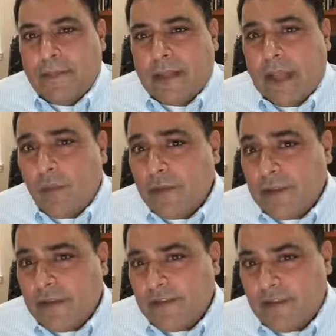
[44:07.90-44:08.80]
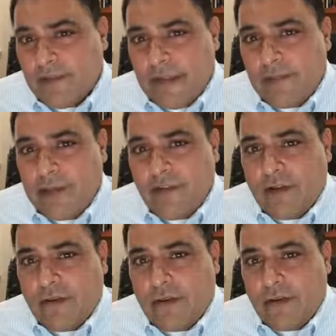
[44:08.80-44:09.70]
I will test things like
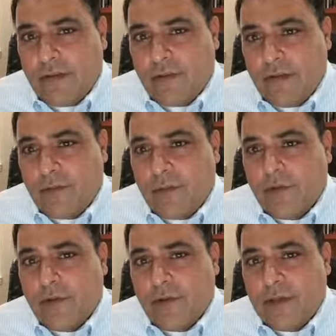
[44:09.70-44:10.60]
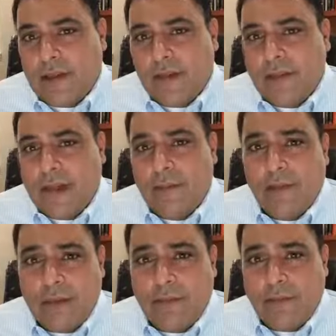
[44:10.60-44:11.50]
MTHFR or CM2 or the
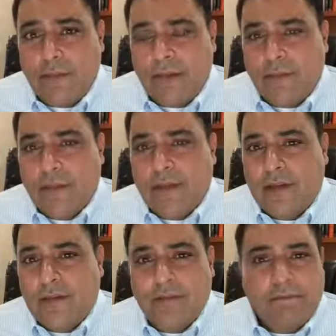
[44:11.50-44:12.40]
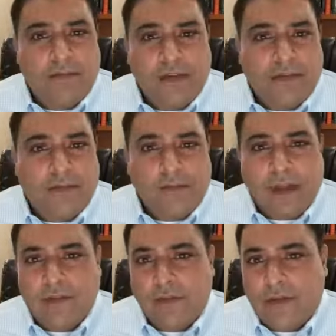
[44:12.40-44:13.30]
ApoE proteins just
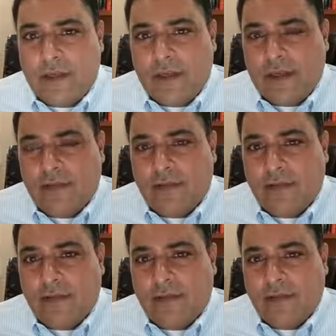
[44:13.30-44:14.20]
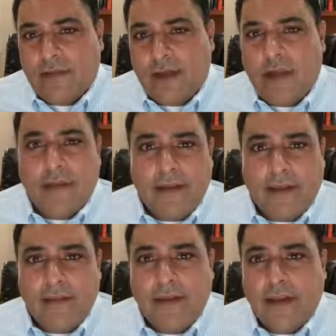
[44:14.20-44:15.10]
as a routine, as a common test,